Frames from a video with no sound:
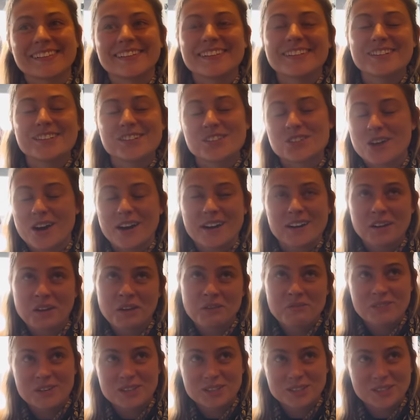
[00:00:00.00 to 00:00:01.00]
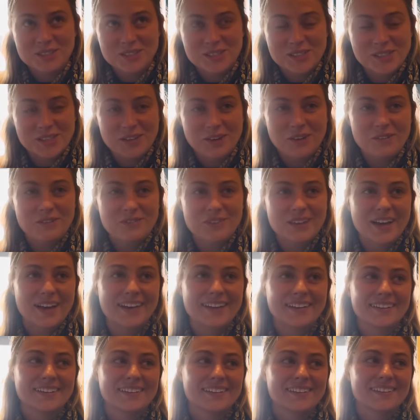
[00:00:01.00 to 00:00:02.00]
And then you try to convince yourself
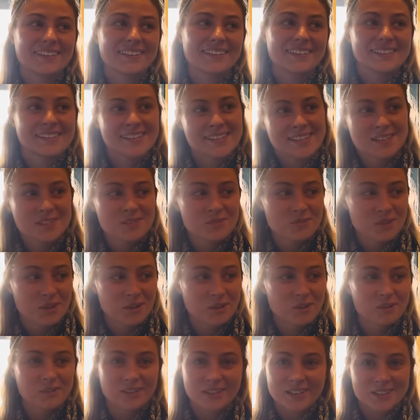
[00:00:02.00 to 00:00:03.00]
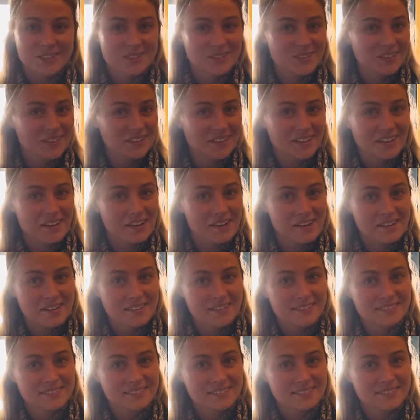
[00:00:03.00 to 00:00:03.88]
that it's his will when it's really not.